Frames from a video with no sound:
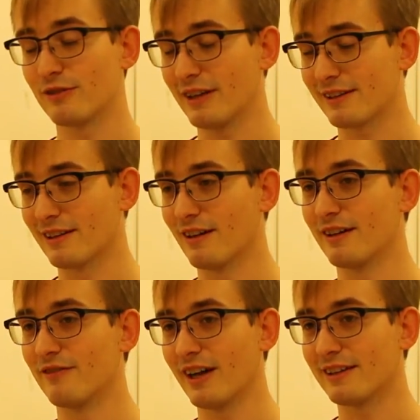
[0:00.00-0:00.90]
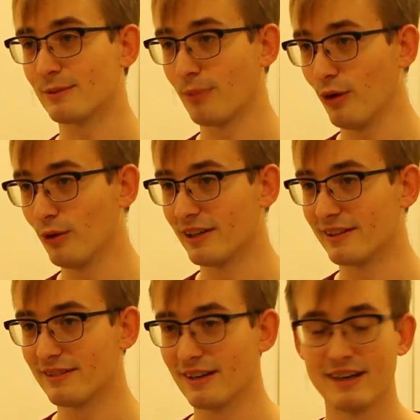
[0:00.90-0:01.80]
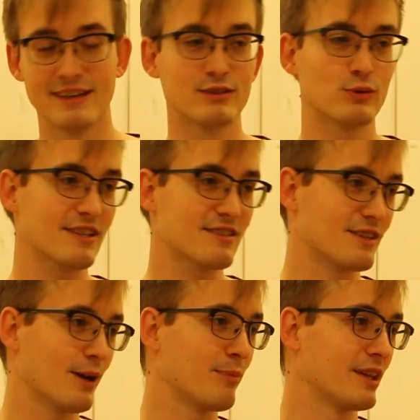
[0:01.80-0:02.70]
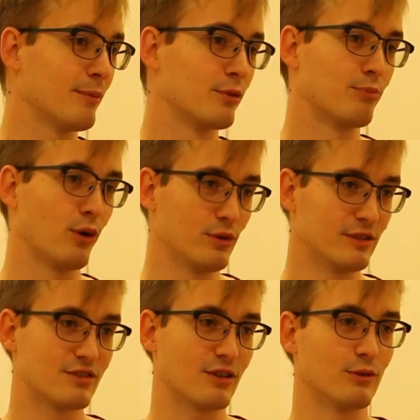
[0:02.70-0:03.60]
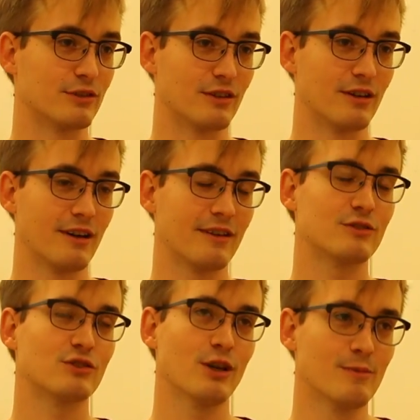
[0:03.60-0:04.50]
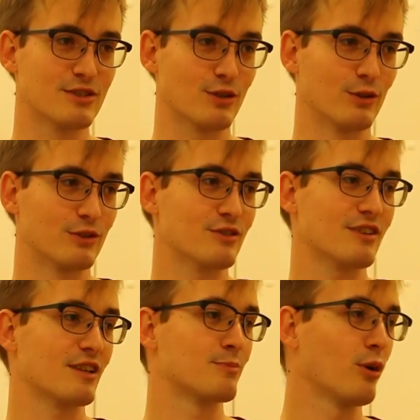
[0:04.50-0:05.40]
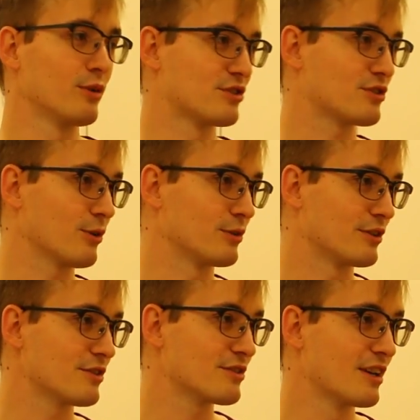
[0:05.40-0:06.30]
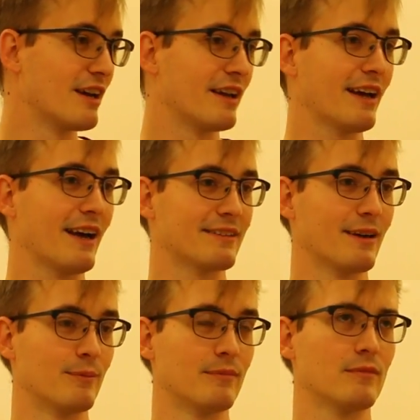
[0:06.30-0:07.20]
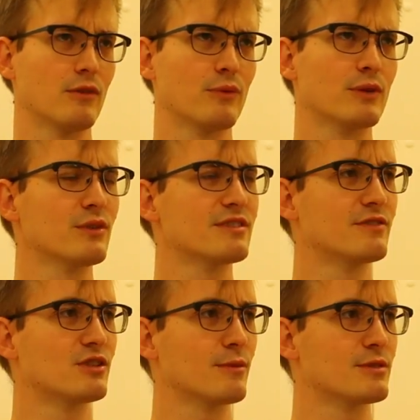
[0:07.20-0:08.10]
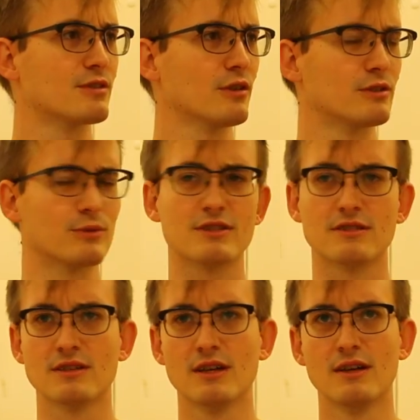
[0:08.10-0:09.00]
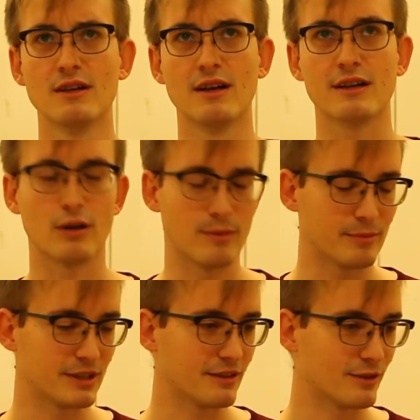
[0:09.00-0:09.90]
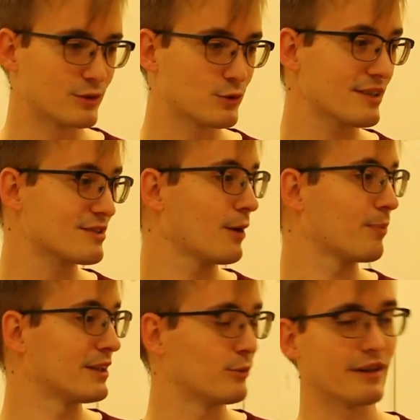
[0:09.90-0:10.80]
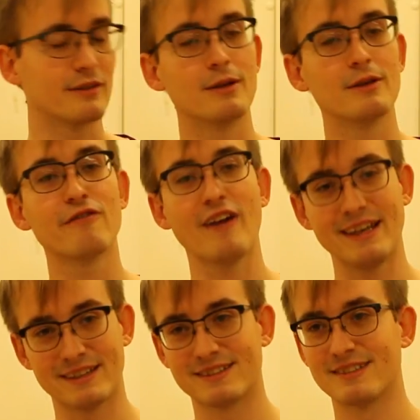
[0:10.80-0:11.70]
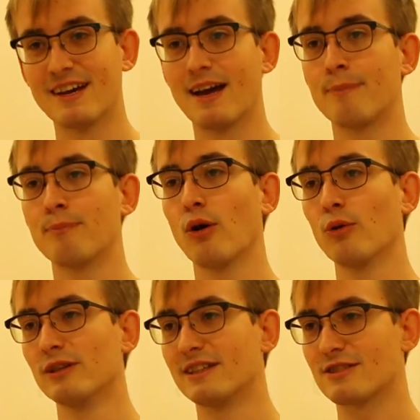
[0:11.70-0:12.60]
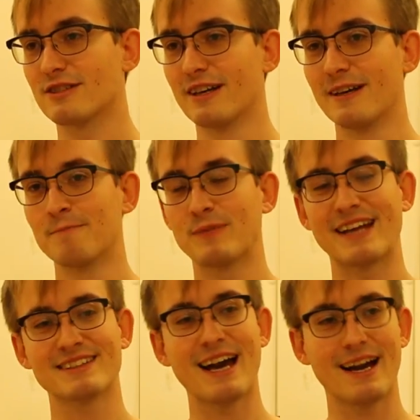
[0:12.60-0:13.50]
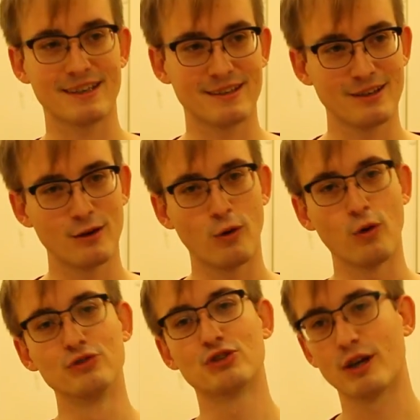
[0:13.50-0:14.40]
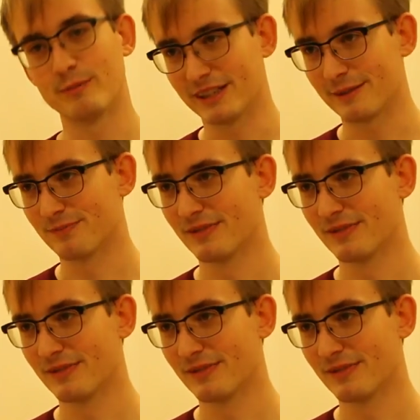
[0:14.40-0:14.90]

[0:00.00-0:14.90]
Hitler invaded Poland, he dressed up a number of Polish soldiers, German soldiers, as Polish soldiers, and had them, well, it wasn't even German soldiers, was it? I can't remember now. He dressed up anyway, he faked a Polish attack on Germany